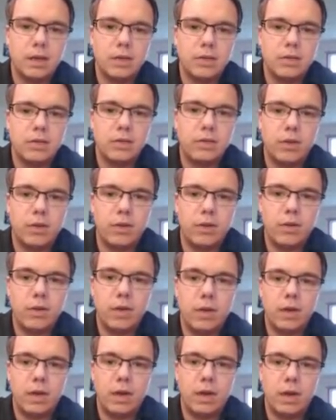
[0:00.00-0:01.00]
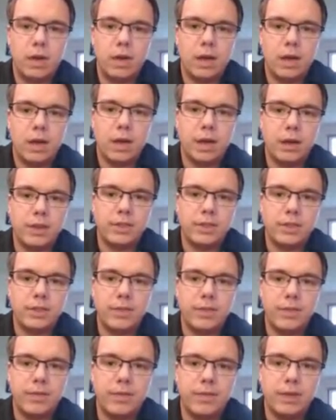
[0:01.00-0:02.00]
So our
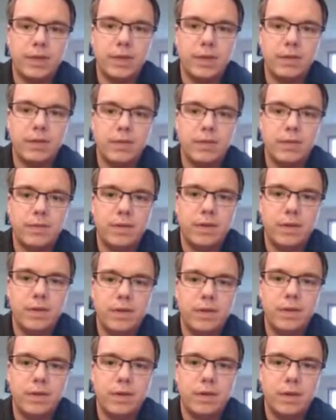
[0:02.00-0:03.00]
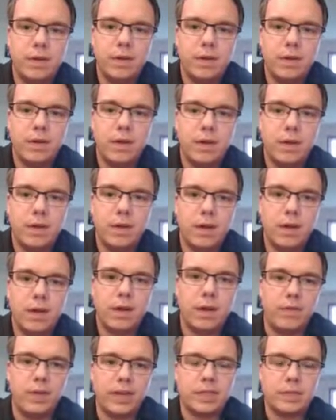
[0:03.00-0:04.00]
derivative
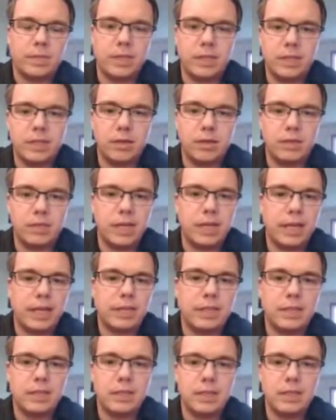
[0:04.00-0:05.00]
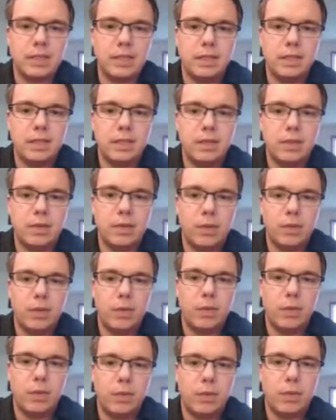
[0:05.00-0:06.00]
of x plus cosine x is
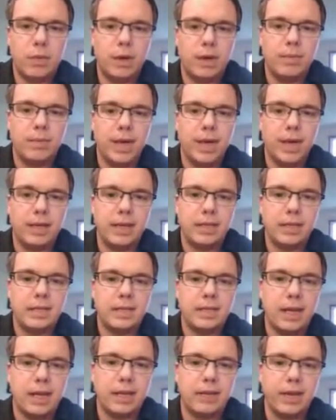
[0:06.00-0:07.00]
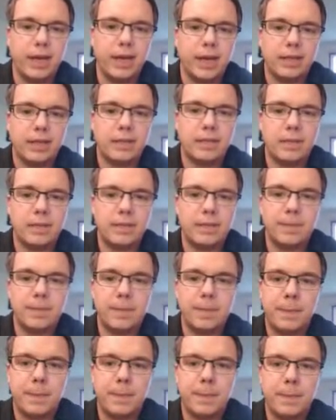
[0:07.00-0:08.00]
1 minus sine of x.
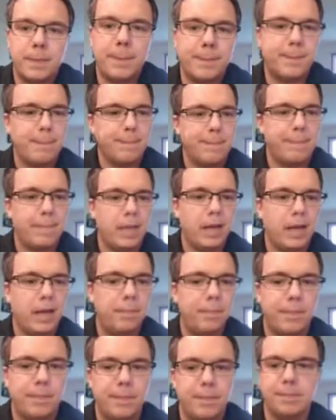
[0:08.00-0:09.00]
Bam.